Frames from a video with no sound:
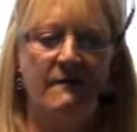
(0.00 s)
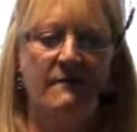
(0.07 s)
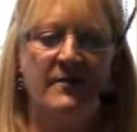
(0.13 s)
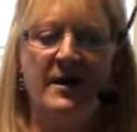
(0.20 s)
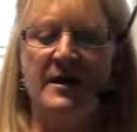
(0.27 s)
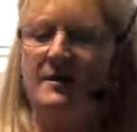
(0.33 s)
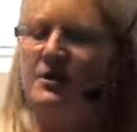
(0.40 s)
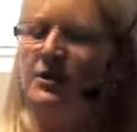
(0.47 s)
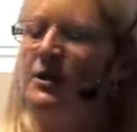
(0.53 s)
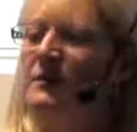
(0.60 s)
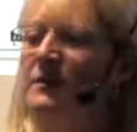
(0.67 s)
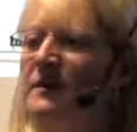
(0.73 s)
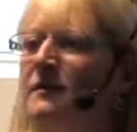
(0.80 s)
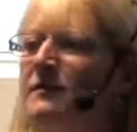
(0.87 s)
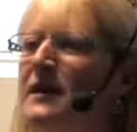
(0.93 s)
that you
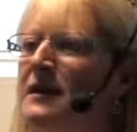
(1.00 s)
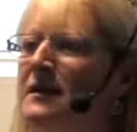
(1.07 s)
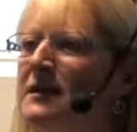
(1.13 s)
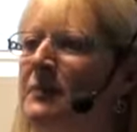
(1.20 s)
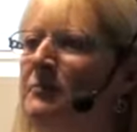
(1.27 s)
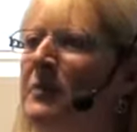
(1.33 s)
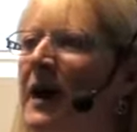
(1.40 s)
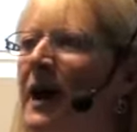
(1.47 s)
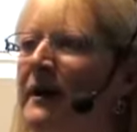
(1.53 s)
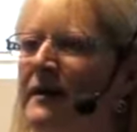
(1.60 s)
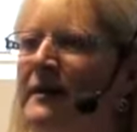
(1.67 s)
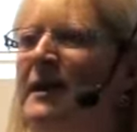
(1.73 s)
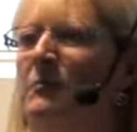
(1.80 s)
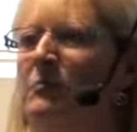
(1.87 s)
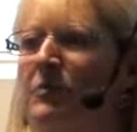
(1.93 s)
would think that part of
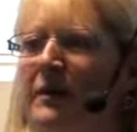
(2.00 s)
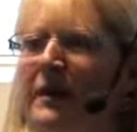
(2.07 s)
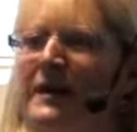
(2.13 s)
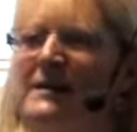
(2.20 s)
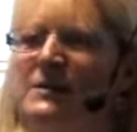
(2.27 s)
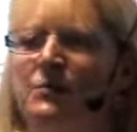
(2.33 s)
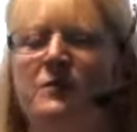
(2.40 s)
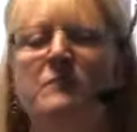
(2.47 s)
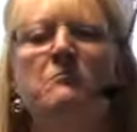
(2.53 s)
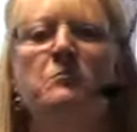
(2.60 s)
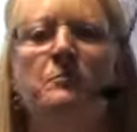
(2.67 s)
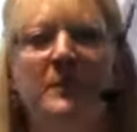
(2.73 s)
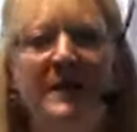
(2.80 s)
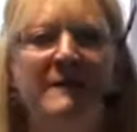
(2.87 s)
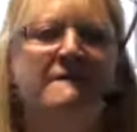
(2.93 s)
their brains
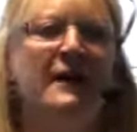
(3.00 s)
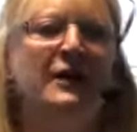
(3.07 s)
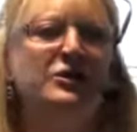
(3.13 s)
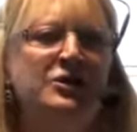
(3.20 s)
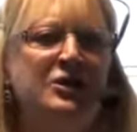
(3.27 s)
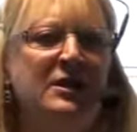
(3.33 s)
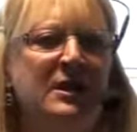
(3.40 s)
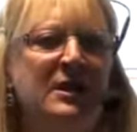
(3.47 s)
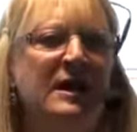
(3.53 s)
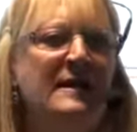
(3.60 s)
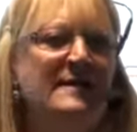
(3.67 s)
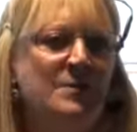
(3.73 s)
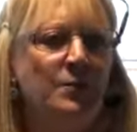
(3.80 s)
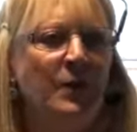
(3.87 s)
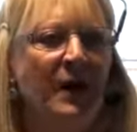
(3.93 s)
wouldn't be functioning
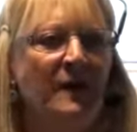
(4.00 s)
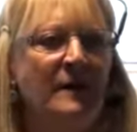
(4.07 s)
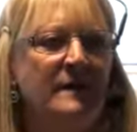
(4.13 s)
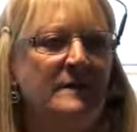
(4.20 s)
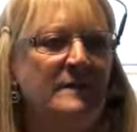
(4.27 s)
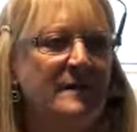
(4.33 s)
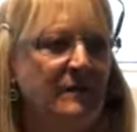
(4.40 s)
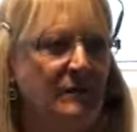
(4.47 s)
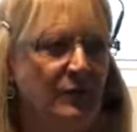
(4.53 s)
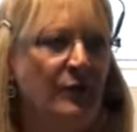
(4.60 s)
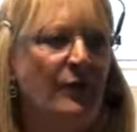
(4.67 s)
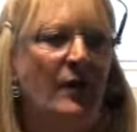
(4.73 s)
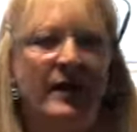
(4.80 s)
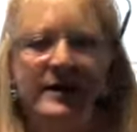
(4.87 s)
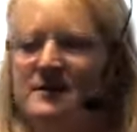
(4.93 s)
as well as
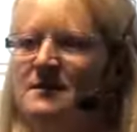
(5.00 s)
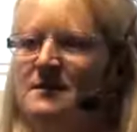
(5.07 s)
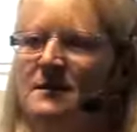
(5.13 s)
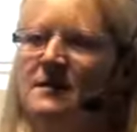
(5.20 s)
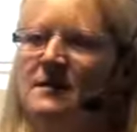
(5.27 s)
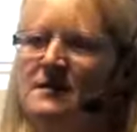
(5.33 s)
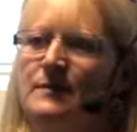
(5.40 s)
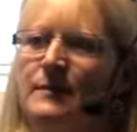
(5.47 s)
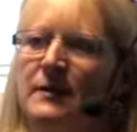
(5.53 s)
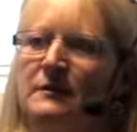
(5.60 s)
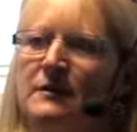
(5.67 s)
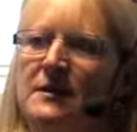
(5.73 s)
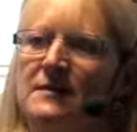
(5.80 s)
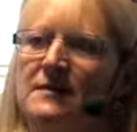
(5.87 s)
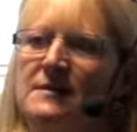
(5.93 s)
prior to the
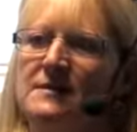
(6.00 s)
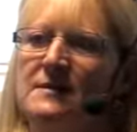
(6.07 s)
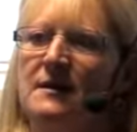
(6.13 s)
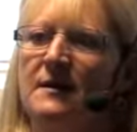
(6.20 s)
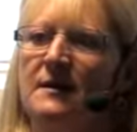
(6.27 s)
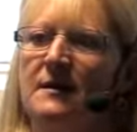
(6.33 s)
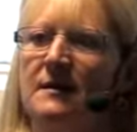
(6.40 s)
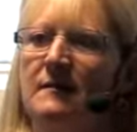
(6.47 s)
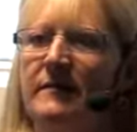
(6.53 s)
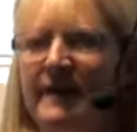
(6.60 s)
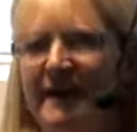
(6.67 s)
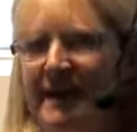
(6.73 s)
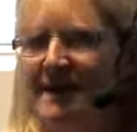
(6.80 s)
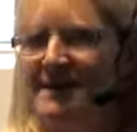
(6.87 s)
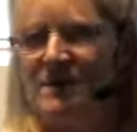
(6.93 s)
experience.
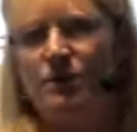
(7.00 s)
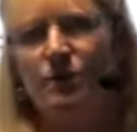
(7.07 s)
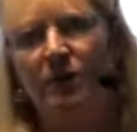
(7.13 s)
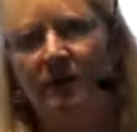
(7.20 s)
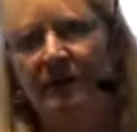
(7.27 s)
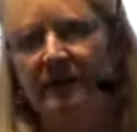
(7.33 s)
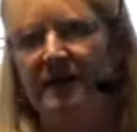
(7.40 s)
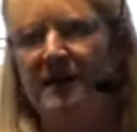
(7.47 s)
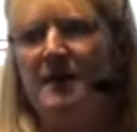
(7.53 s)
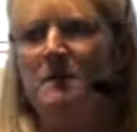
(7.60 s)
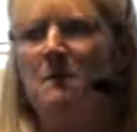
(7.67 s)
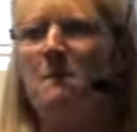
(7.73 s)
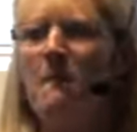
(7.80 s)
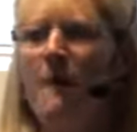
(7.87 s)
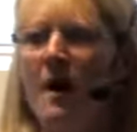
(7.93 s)
But guess what?
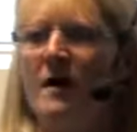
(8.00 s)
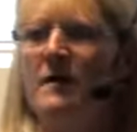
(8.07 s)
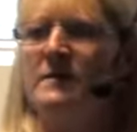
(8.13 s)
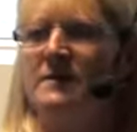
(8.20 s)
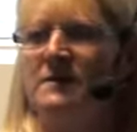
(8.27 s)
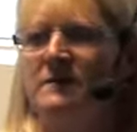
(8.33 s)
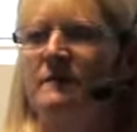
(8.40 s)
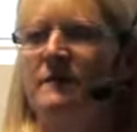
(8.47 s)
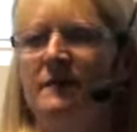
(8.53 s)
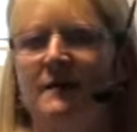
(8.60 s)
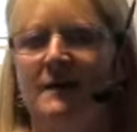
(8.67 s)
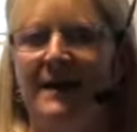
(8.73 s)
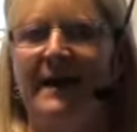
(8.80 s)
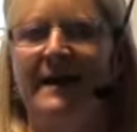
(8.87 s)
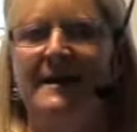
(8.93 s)
In most of her
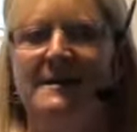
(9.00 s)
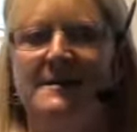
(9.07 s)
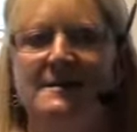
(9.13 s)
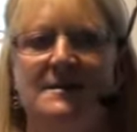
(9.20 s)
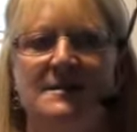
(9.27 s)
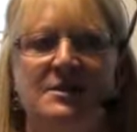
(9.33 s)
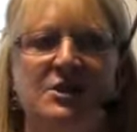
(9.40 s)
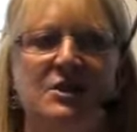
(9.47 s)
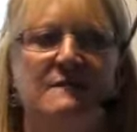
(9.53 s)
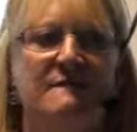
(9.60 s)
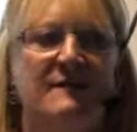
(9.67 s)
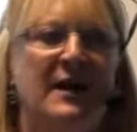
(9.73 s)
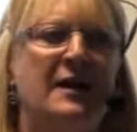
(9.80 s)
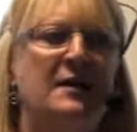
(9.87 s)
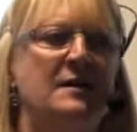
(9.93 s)
cases, she
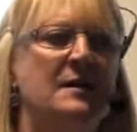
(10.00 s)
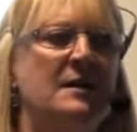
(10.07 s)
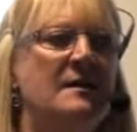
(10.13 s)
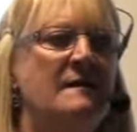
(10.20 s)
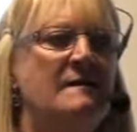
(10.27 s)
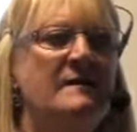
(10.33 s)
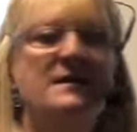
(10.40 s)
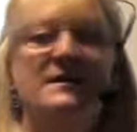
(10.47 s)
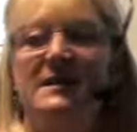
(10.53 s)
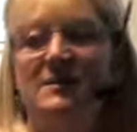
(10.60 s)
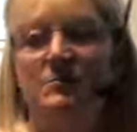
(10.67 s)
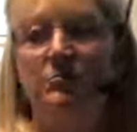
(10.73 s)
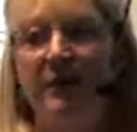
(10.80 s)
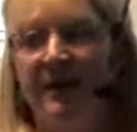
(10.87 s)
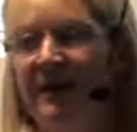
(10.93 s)
found that there's
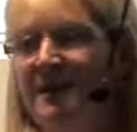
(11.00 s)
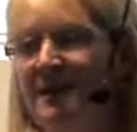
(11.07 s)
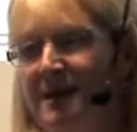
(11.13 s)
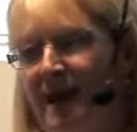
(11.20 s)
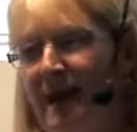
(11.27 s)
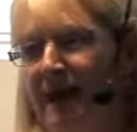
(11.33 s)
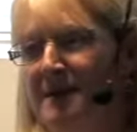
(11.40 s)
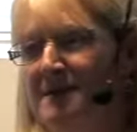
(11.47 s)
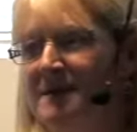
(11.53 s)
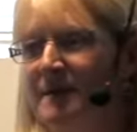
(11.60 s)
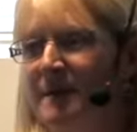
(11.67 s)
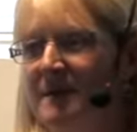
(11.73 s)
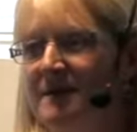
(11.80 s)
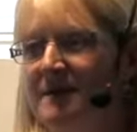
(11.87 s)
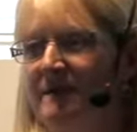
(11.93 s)
brain enhancement